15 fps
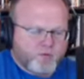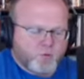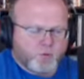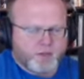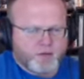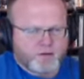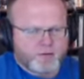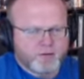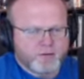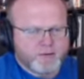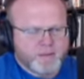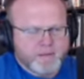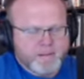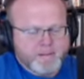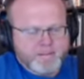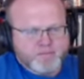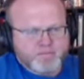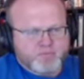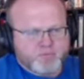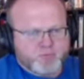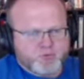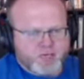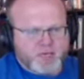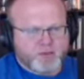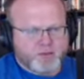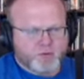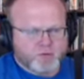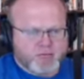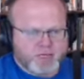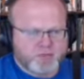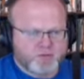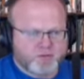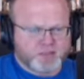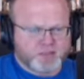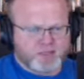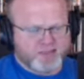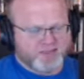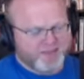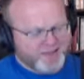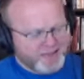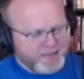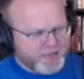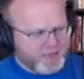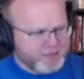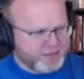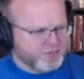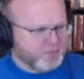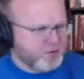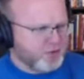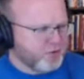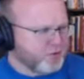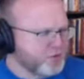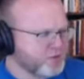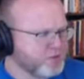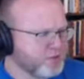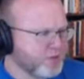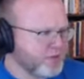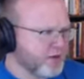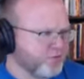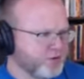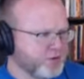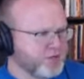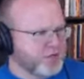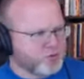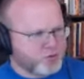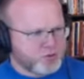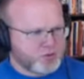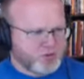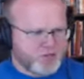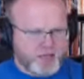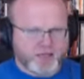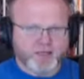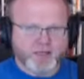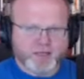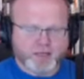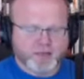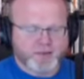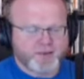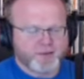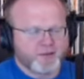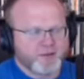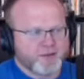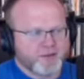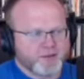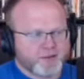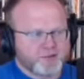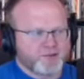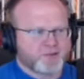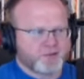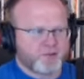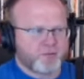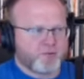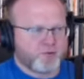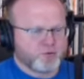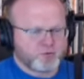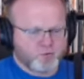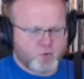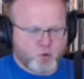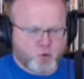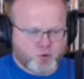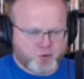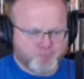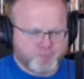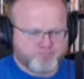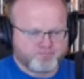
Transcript: they're saying those kinds of And again, this is not everyday Christianity. This is some of those more,